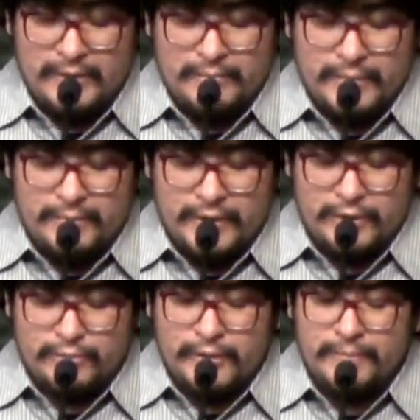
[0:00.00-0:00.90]
My
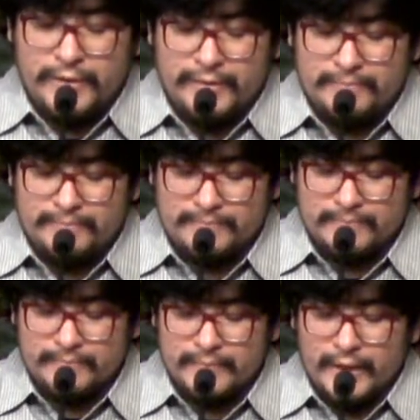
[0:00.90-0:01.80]
mother grew up there.
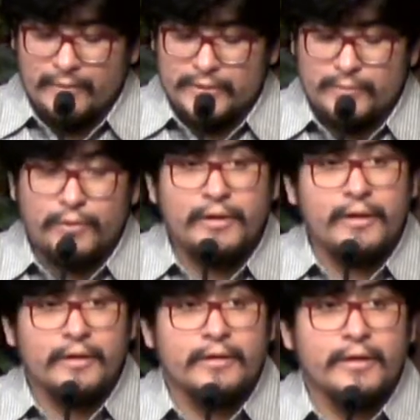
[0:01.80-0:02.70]
I was born
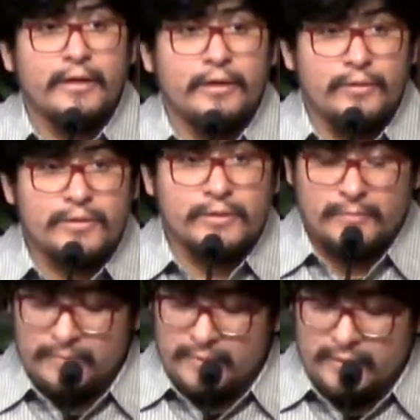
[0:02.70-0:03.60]
here in Houston,
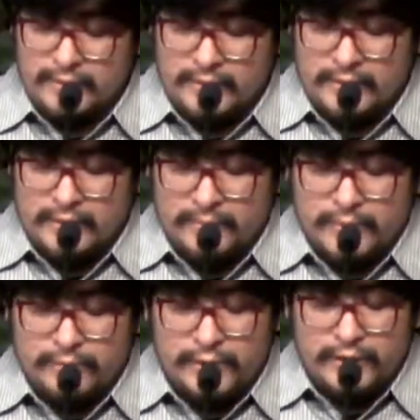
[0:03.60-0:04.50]

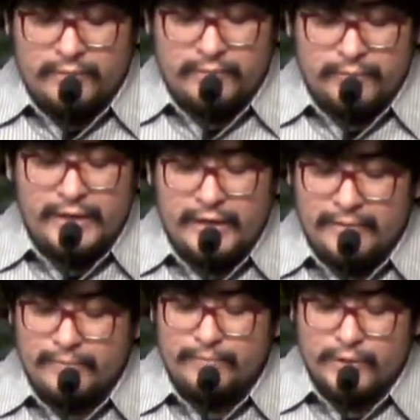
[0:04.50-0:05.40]
but
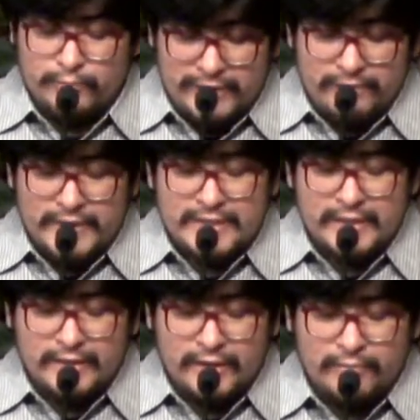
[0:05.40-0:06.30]
we
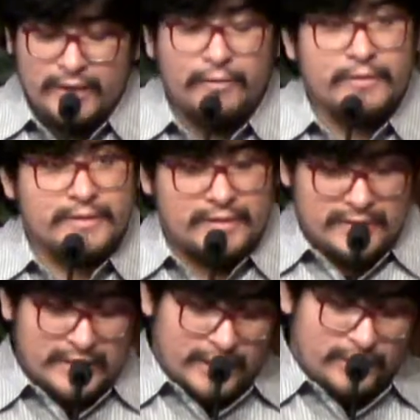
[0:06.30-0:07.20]
visited there when I was in
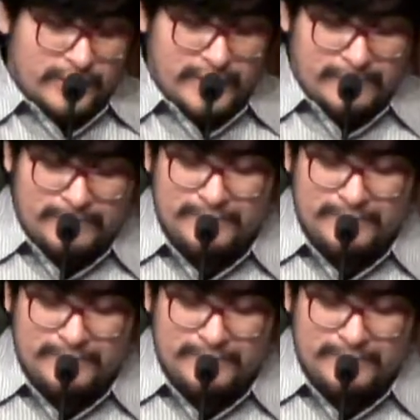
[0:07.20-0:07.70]
second grade.